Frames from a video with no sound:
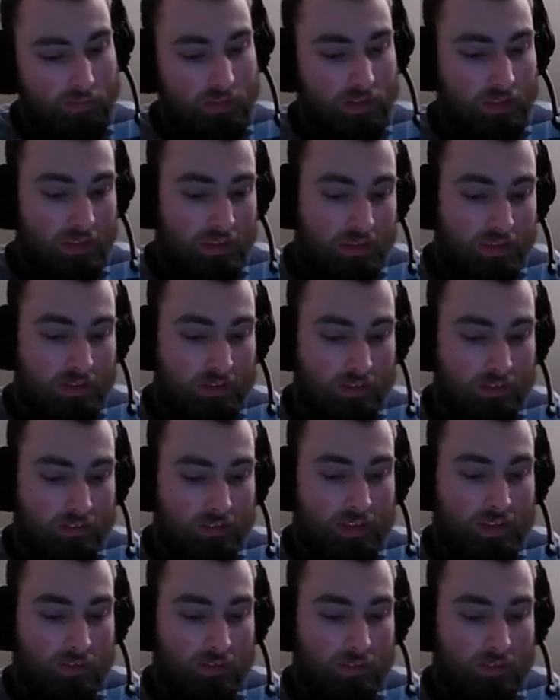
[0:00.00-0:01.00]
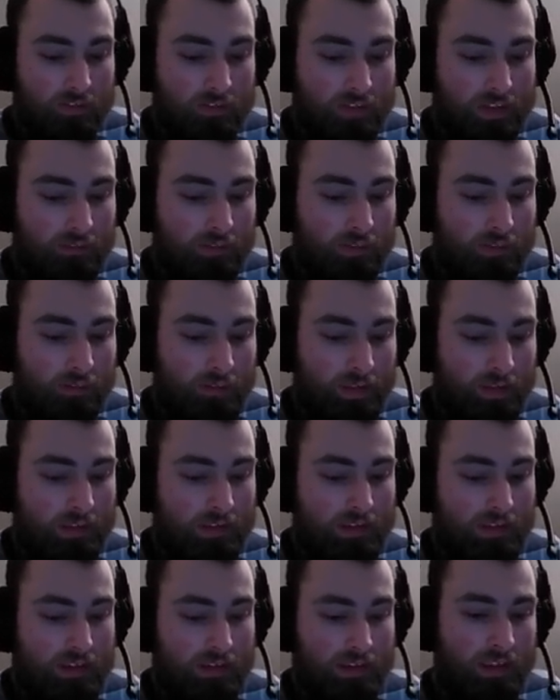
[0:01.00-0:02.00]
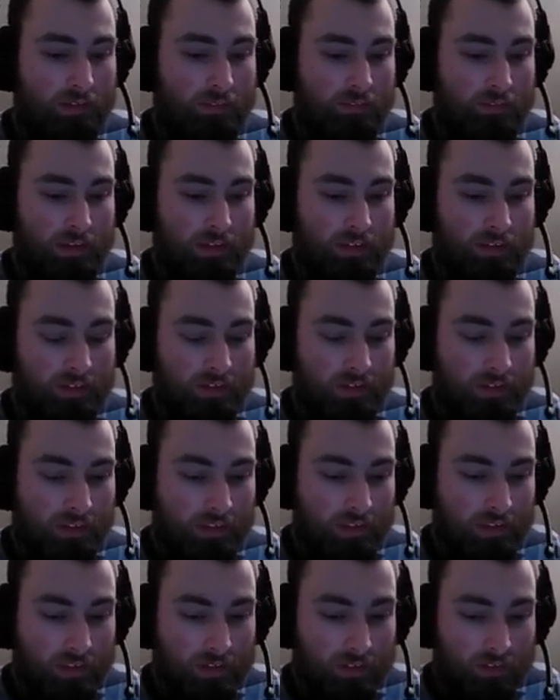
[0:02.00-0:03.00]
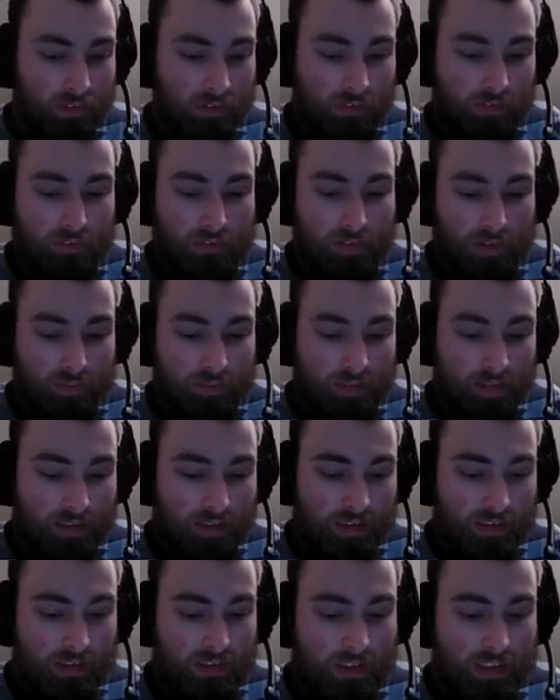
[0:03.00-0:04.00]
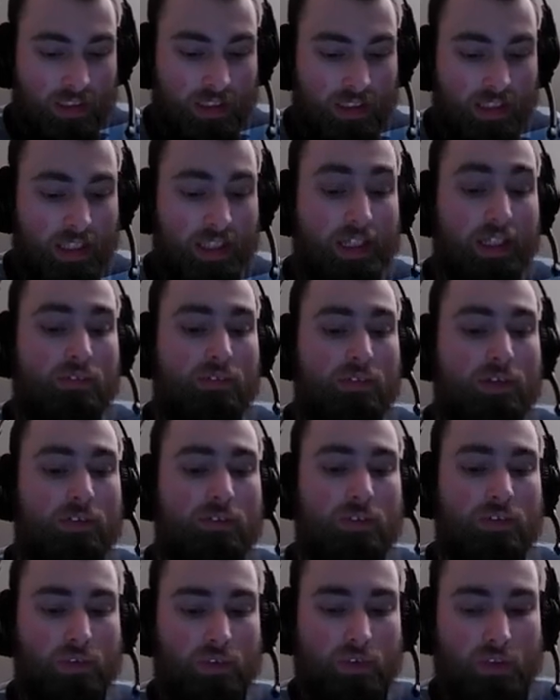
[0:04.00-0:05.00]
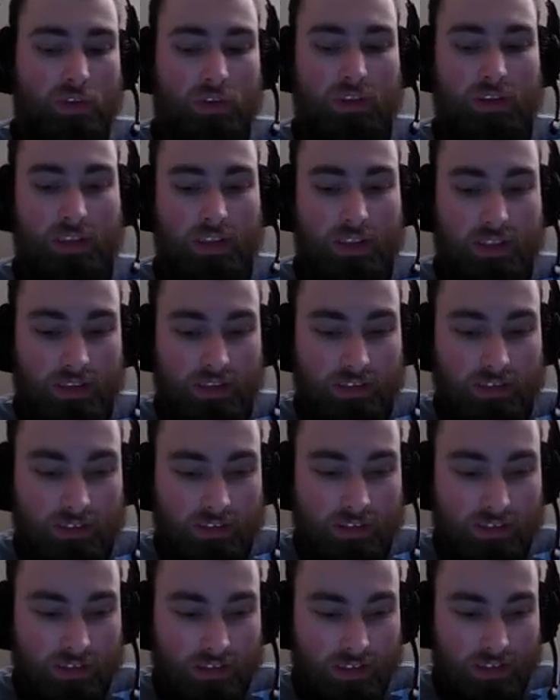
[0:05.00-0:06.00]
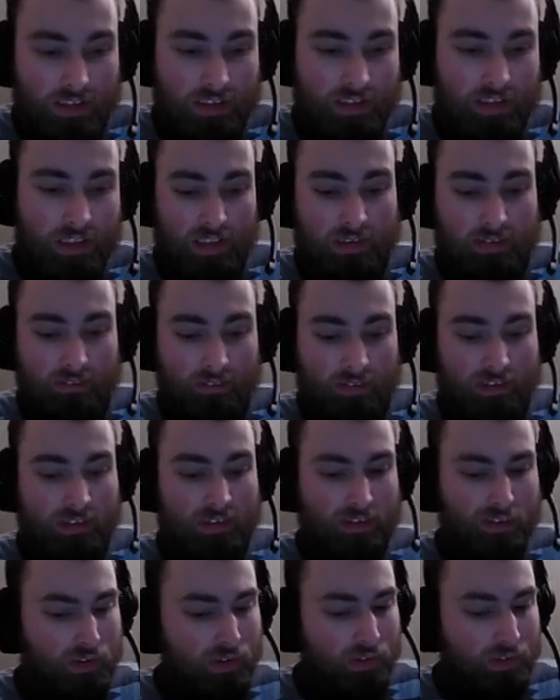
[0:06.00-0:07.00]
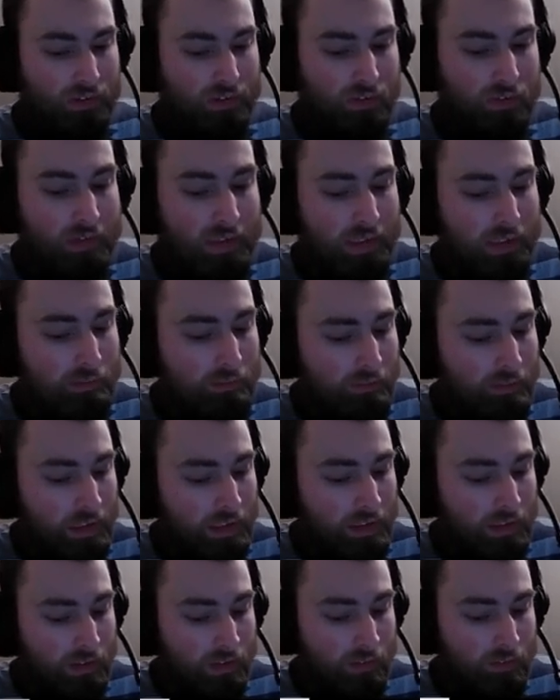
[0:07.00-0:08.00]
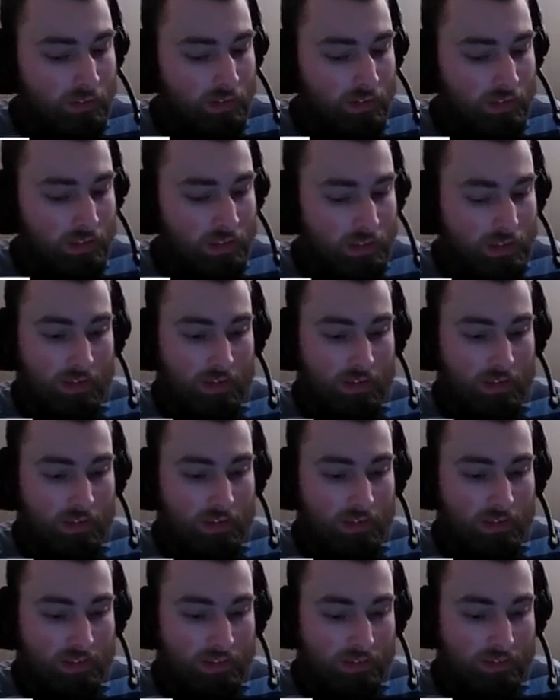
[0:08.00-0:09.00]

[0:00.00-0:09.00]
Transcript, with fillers: You know, the fans wanted five more minutes. Well, they're going to get a whole rematch at Revolution instead. The rest of the show didn't quite match up to this contest.